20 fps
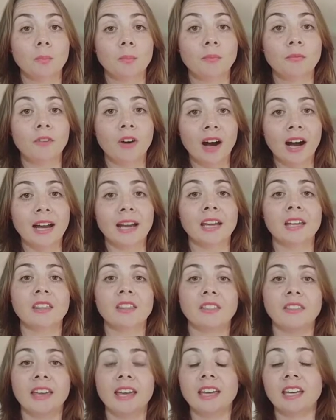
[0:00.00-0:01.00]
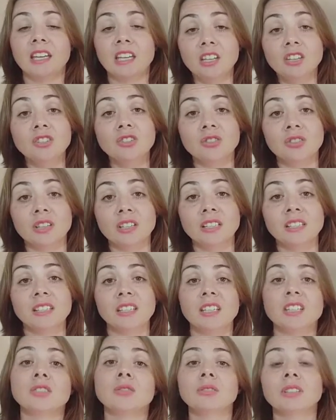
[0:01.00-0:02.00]
via their interest
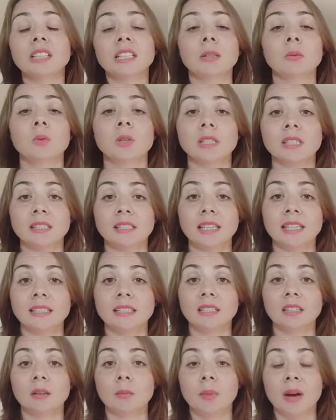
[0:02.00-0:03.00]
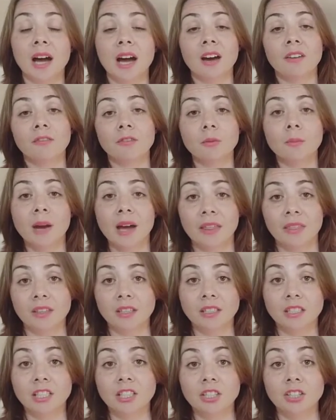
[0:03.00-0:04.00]
is really what sets it apart from other
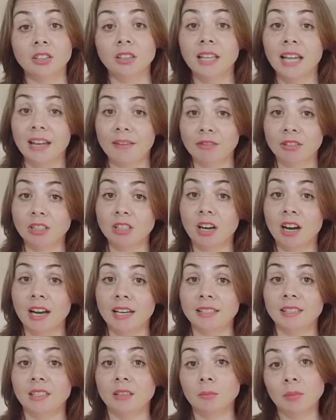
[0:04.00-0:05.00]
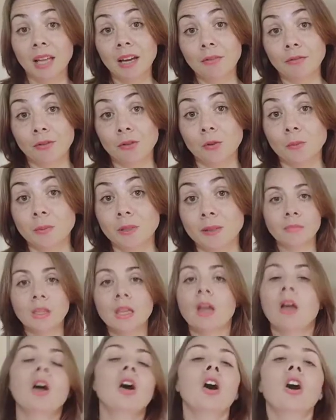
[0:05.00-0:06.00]
digital advertising platforms.
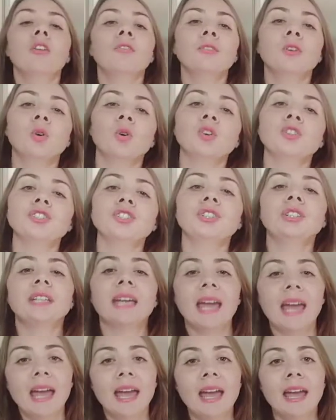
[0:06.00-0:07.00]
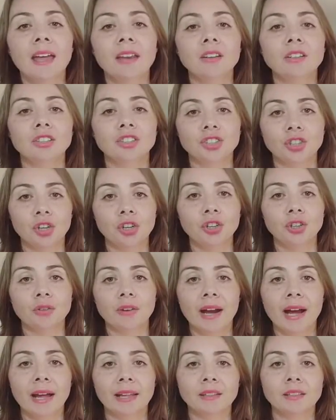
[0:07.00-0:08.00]
Of course, you can show your
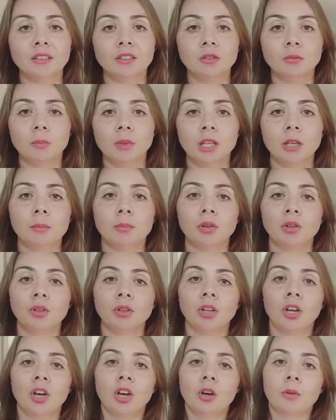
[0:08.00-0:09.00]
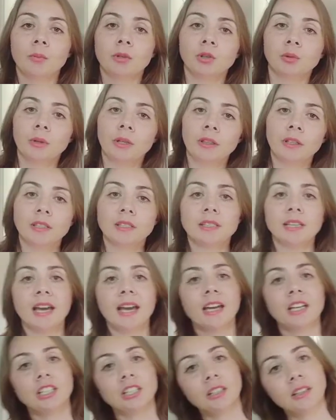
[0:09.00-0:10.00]
ads to people between this
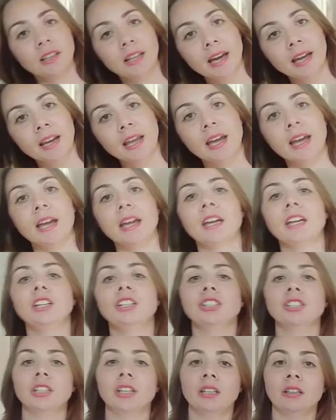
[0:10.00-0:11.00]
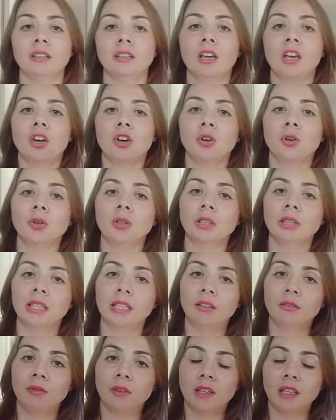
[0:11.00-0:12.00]
age and that age and who
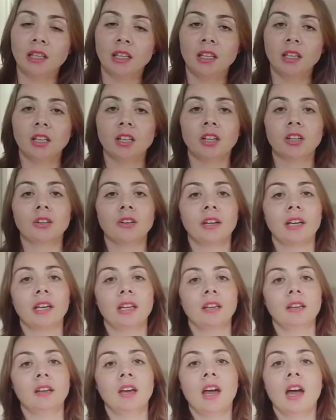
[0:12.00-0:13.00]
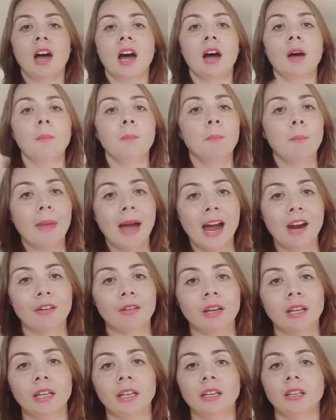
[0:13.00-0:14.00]
live here and are
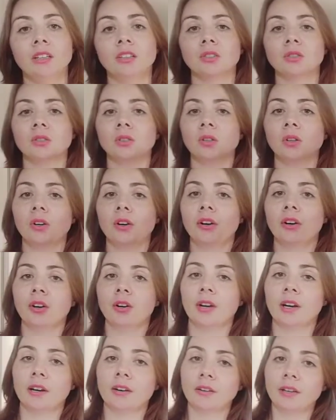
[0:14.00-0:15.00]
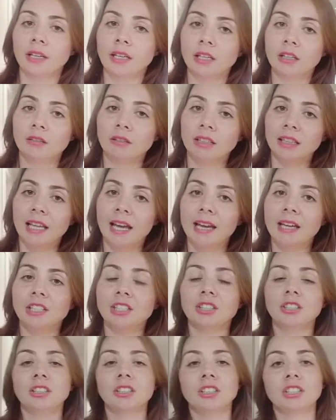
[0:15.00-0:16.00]
married or are in a
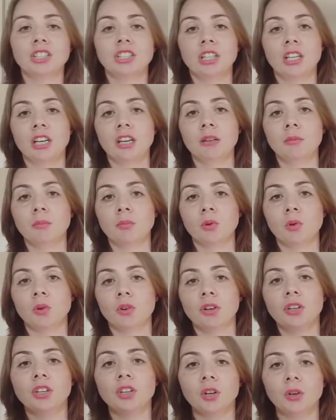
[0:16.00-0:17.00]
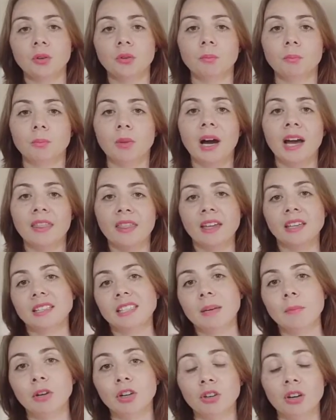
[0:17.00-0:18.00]
relationship, or, you know, by their
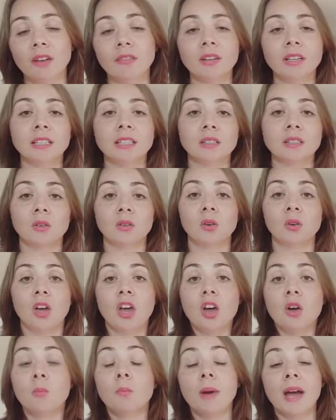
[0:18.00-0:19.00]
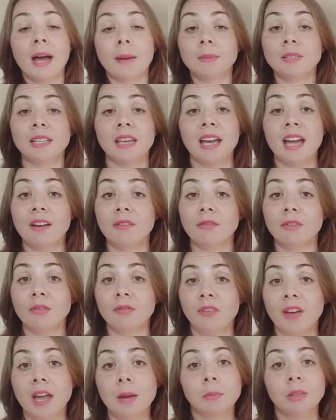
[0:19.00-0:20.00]
demographics, or perhaps they have a
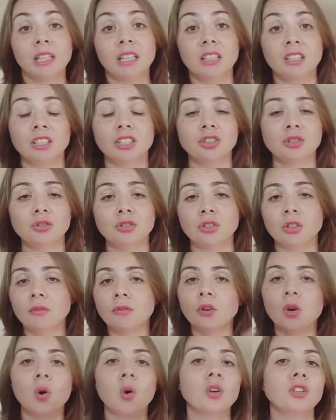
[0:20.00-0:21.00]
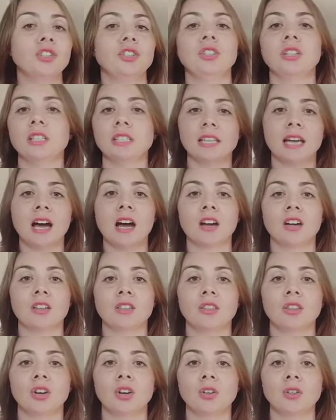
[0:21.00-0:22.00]
family and children. Of course, you can target
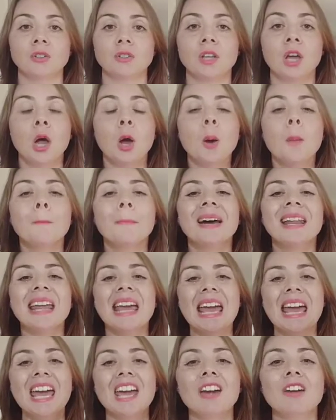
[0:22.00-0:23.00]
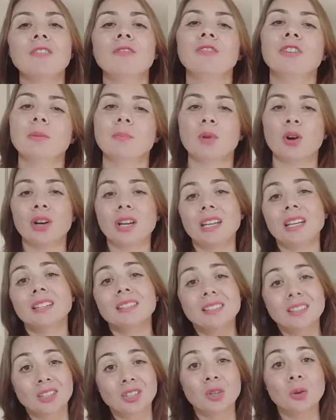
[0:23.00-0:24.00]
those, but everybody
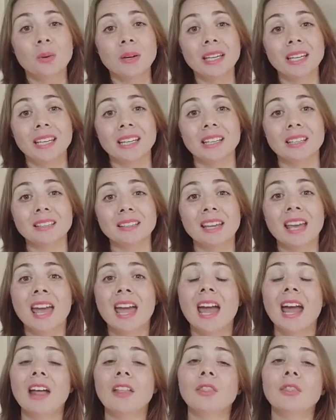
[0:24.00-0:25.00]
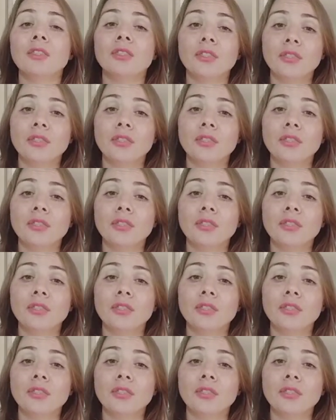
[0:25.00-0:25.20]
is doing it. And